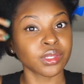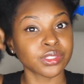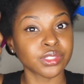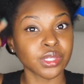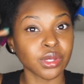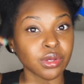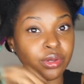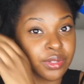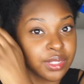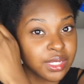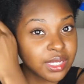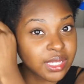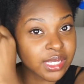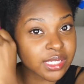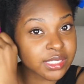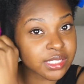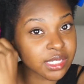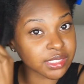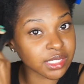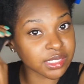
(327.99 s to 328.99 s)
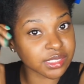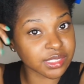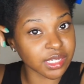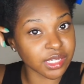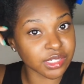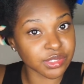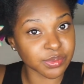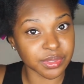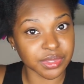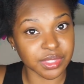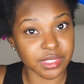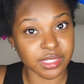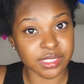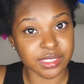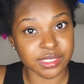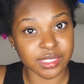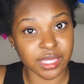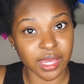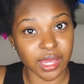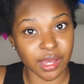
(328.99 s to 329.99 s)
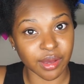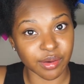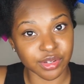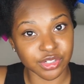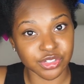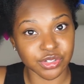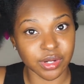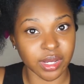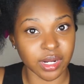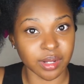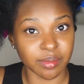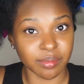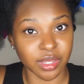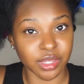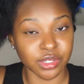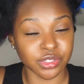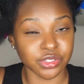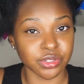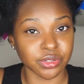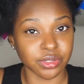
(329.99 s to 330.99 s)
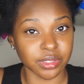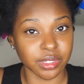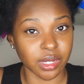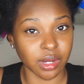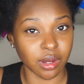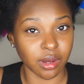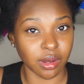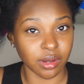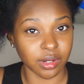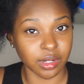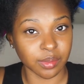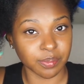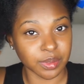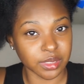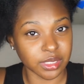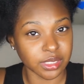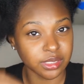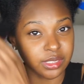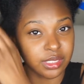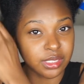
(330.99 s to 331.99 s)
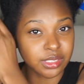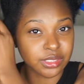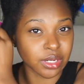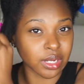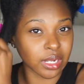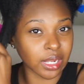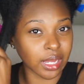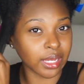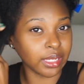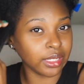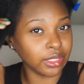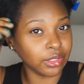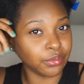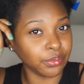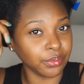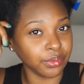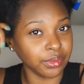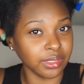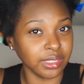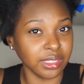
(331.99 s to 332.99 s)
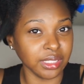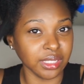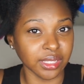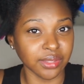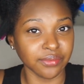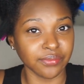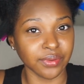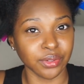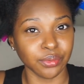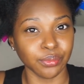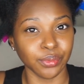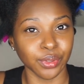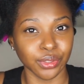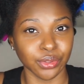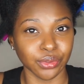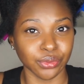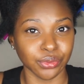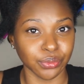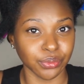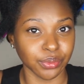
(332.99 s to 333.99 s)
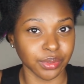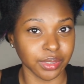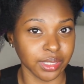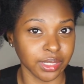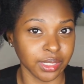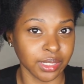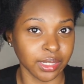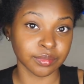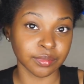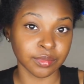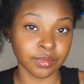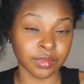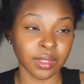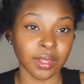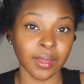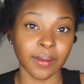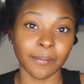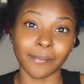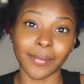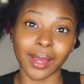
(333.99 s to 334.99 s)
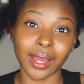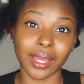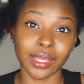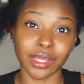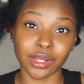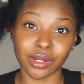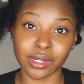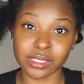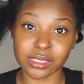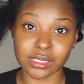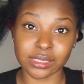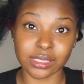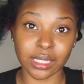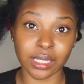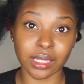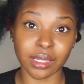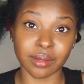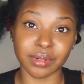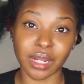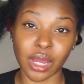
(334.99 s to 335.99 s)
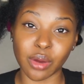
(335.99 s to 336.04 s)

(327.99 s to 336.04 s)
So the key to success with this style is trying to make sure that all the pieces are like equally even when you're doing it. My hair is damped.